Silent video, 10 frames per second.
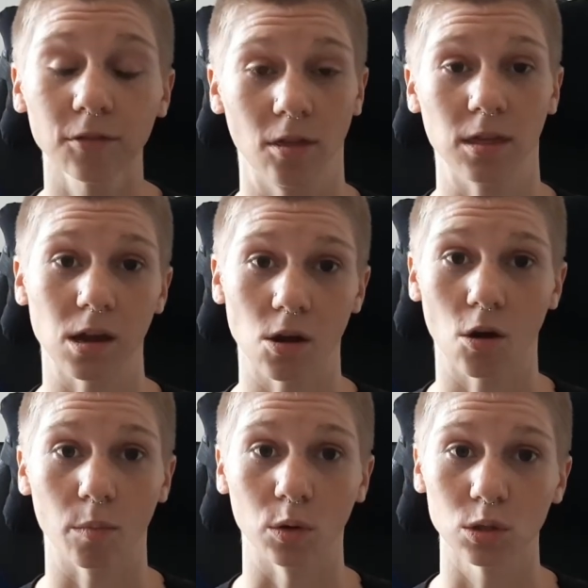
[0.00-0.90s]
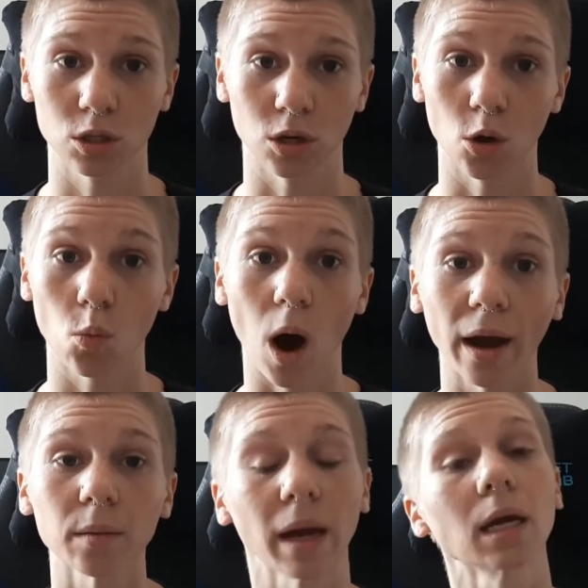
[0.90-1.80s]
to think almost,
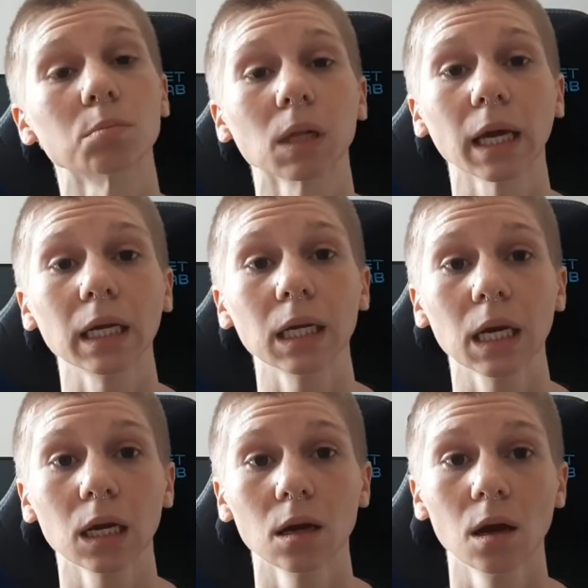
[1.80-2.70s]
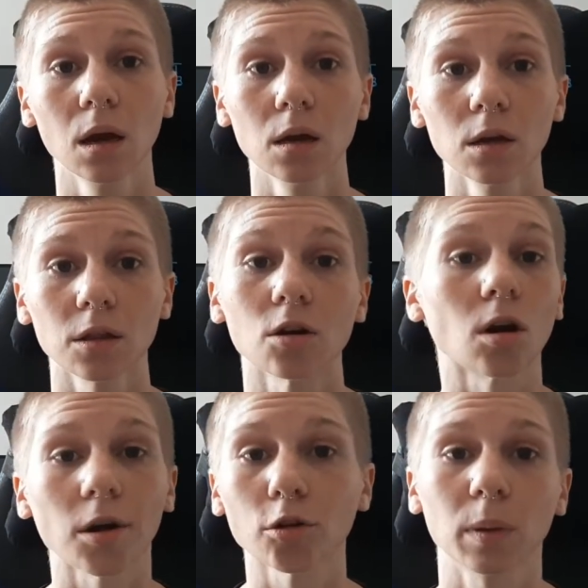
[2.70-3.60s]
why am I complaining? There
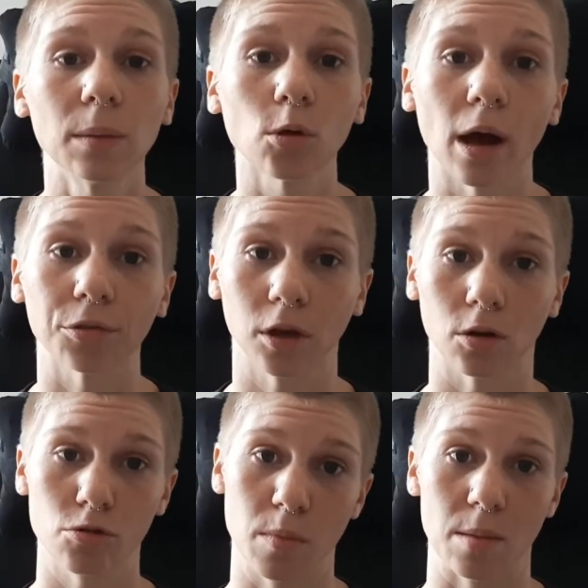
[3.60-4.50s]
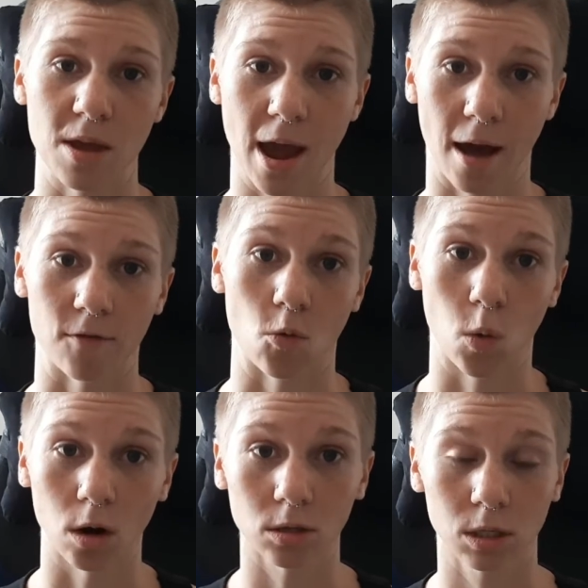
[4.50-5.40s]
are other people out there who maybe have it
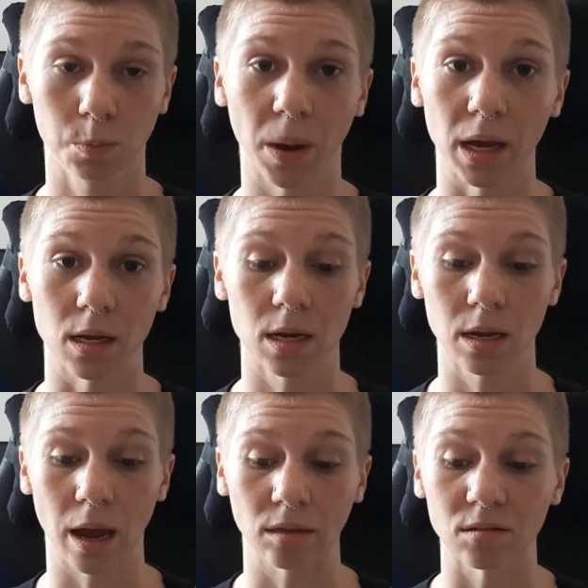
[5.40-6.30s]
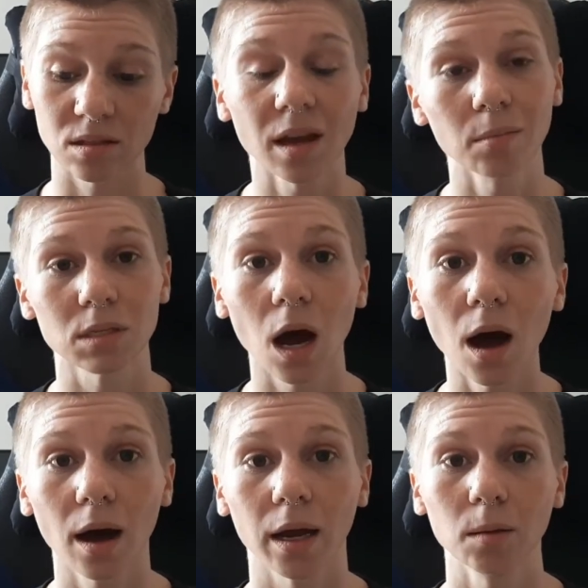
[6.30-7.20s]
worse. But at the same
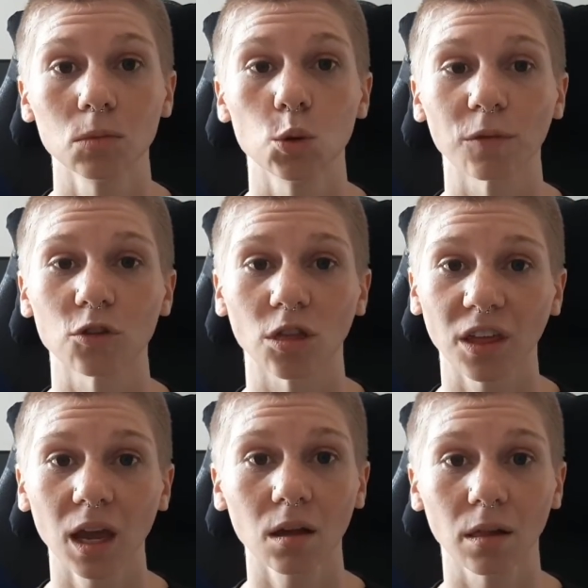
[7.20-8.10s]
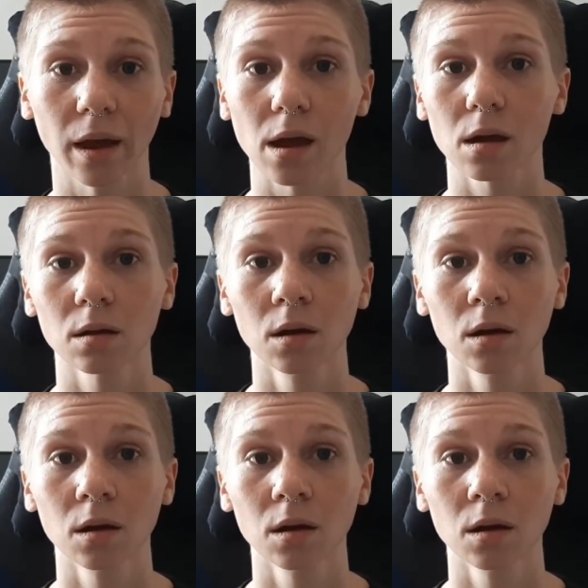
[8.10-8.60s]
time, you have to think like,